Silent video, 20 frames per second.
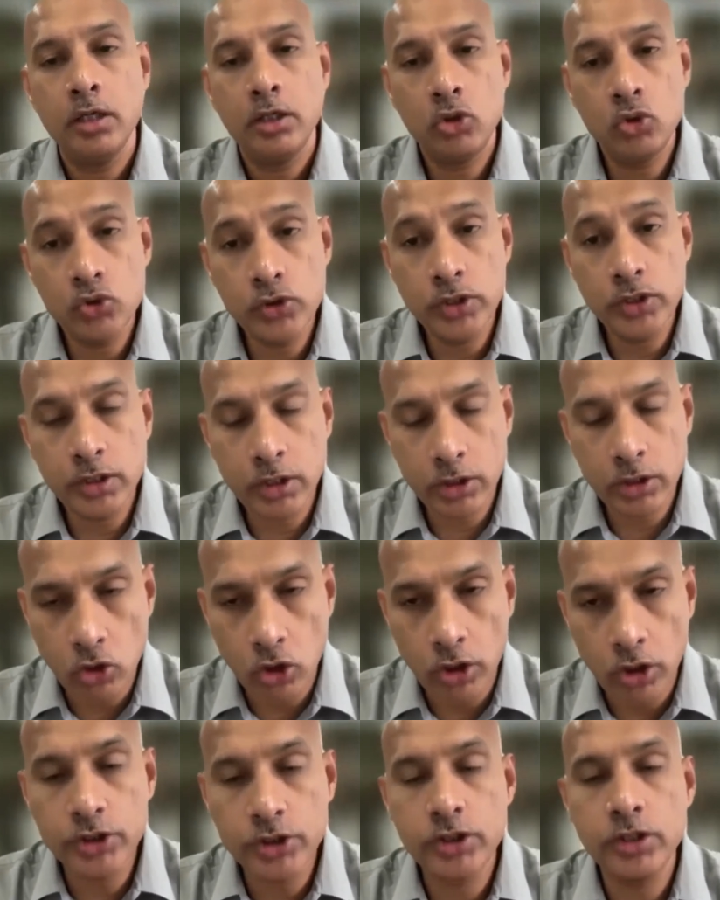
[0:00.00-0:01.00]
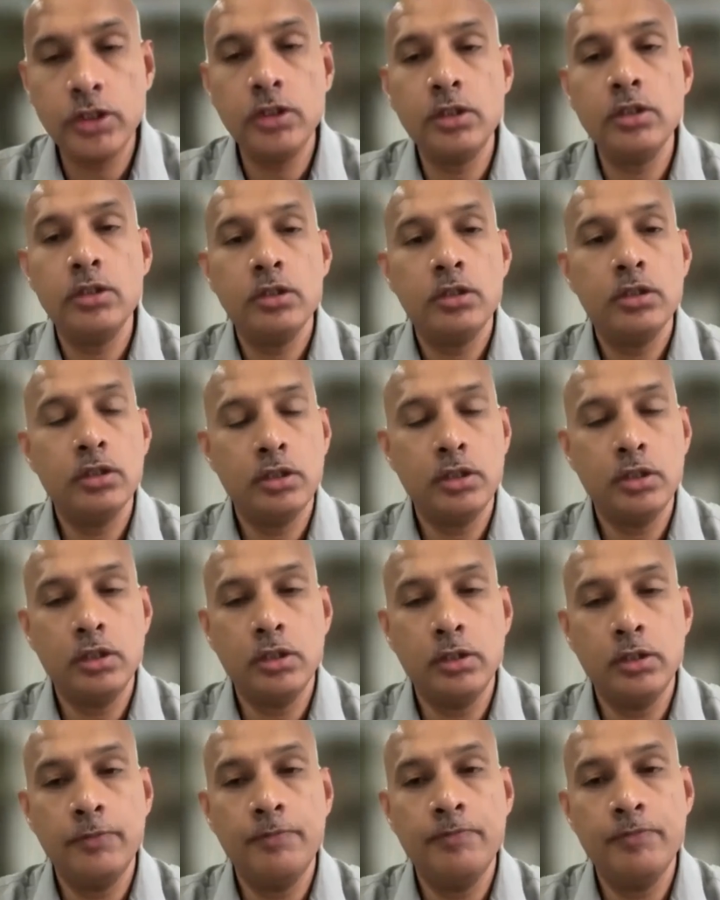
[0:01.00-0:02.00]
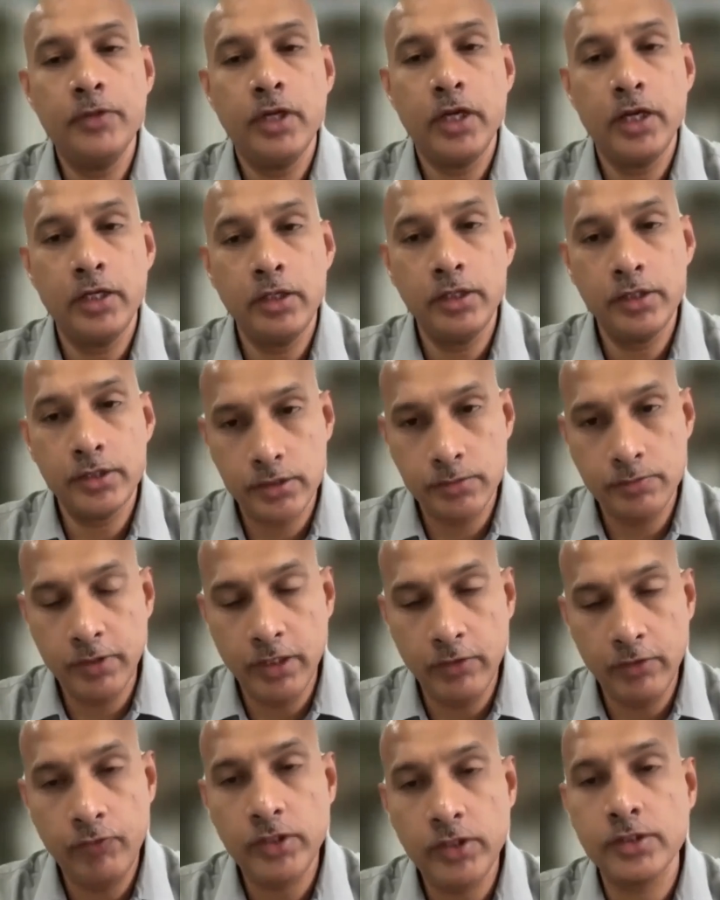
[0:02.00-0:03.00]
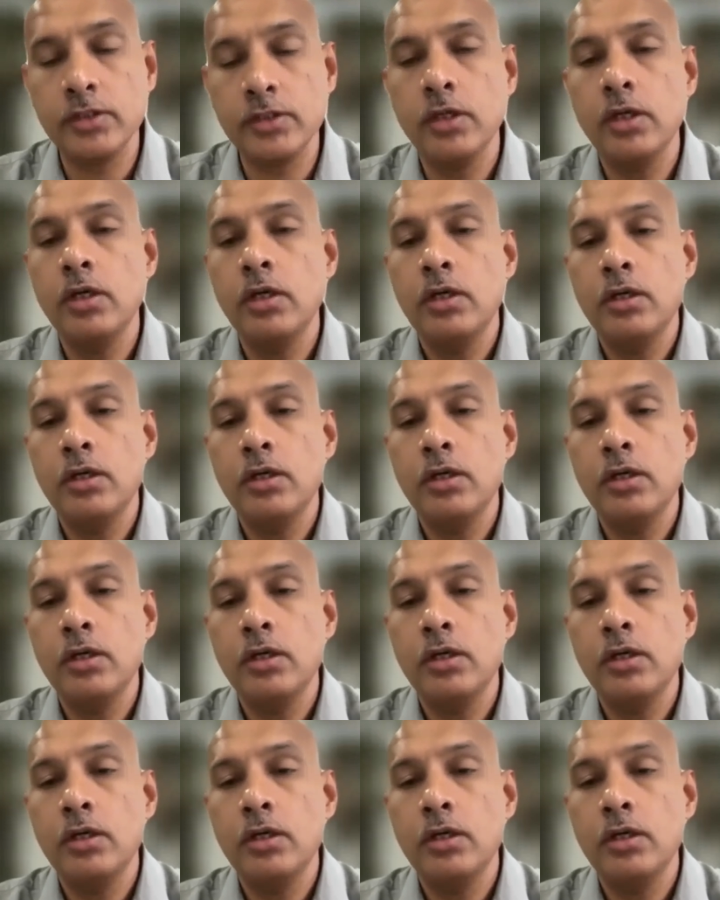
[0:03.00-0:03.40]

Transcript: using technology and its benefits,